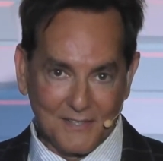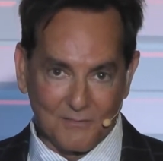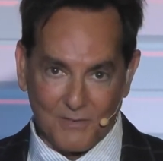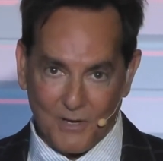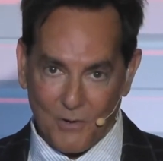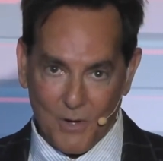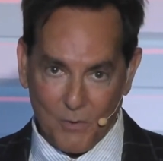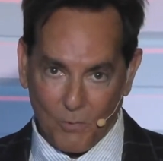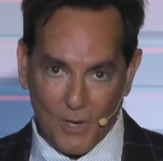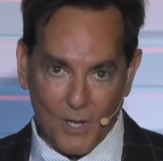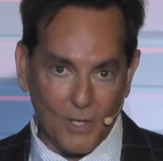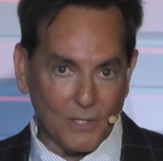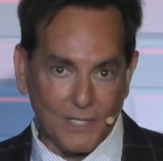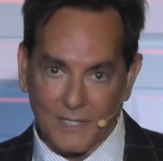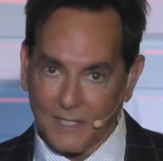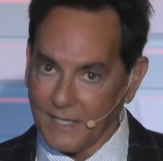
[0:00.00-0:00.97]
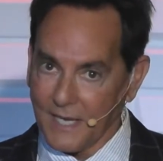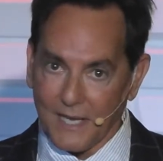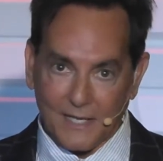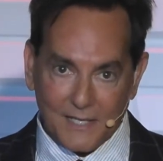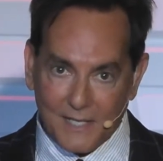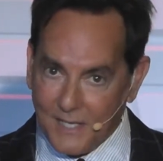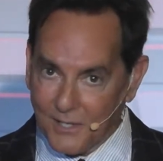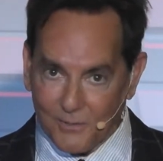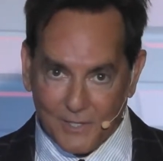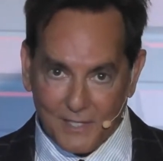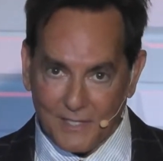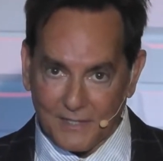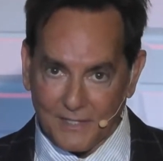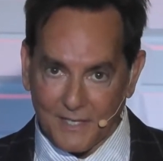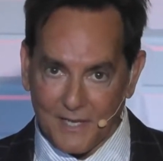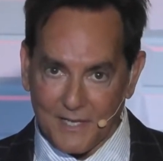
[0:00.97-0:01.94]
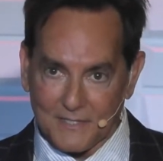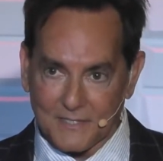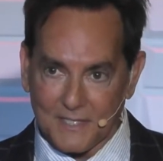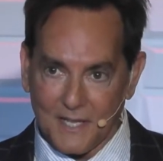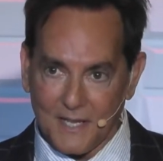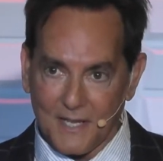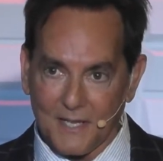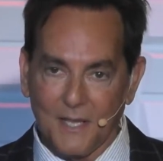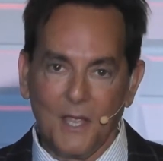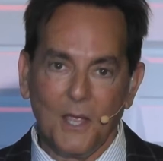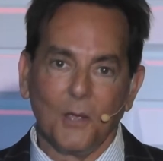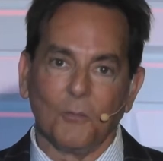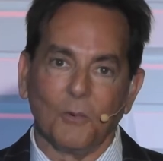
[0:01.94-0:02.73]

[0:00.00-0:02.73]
very well, and he can't hear anything I say,